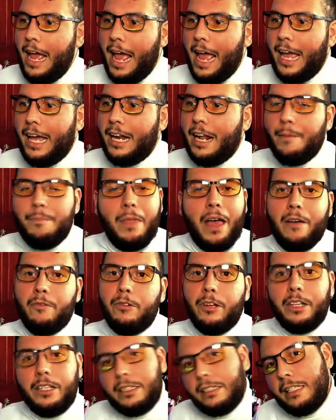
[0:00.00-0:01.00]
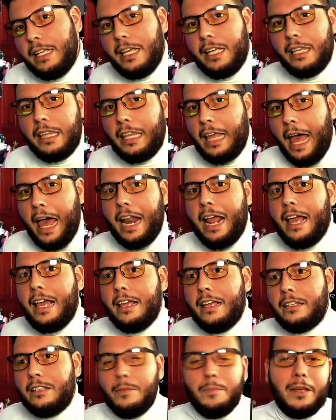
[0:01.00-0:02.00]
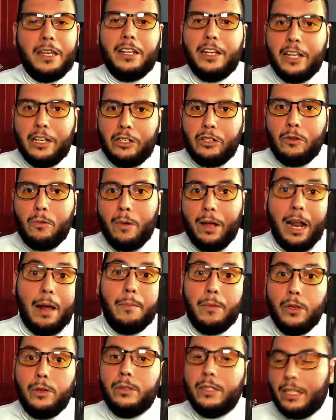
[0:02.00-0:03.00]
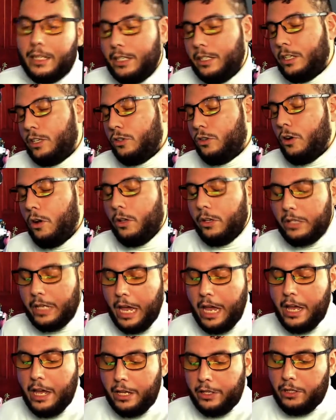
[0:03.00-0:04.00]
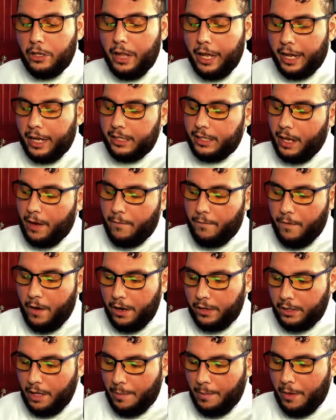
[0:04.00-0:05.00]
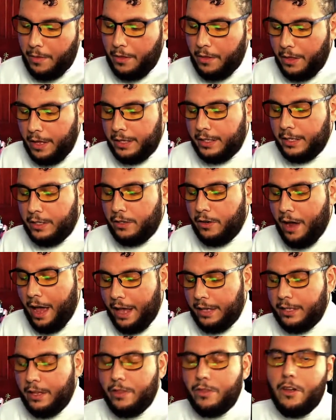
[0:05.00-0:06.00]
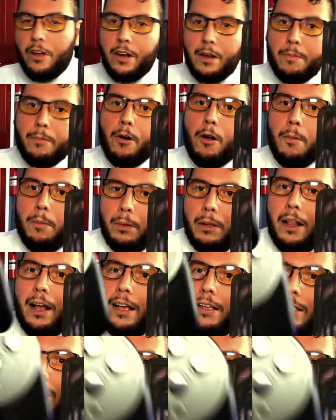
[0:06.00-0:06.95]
and I'm not really seeing that to be an issue when I'm using these controllers. So like I said, first up on the list is your SN30 Pro Plus.